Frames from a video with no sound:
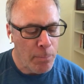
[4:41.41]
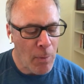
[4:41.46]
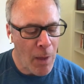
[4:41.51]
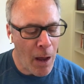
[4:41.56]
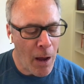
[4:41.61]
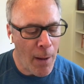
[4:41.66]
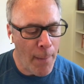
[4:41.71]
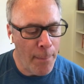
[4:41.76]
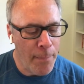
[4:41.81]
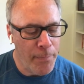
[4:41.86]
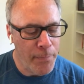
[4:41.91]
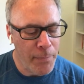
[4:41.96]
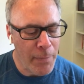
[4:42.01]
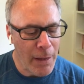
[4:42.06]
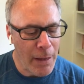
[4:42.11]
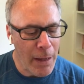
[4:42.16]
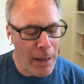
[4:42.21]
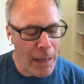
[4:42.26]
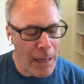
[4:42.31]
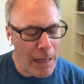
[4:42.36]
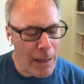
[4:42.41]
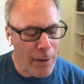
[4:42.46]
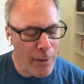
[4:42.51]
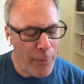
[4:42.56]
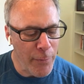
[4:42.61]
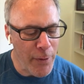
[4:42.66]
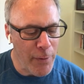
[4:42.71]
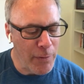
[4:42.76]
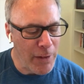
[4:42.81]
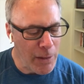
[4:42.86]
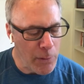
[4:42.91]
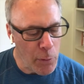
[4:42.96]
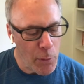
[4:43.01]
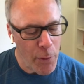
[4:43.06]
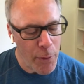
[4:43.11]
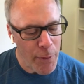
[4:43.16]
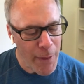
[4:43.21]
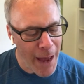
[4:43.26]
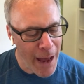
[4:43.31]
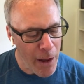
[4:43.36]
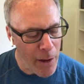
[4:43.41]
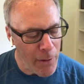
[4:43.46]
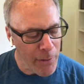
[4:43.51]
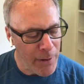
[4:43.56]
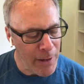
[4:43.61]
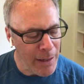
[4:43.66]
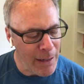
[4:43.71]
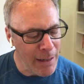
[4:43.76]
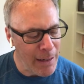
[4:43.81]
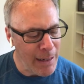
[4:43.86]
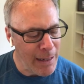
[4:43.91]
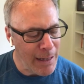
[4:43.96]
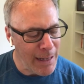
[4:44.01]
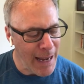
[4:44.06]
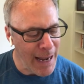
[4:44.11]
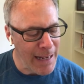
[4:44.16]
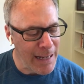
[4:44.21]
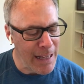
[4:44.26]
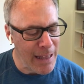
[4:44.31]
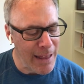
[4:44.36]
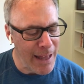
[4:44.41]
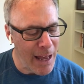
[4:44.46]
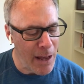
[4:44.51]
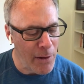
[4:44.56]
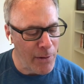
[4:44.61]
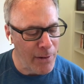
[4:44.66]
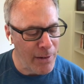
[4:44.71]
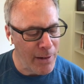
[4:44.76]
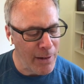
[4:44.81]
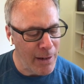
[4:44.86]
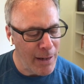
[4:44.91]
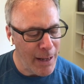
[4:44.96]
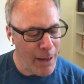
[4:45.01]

$52,000, $80,000.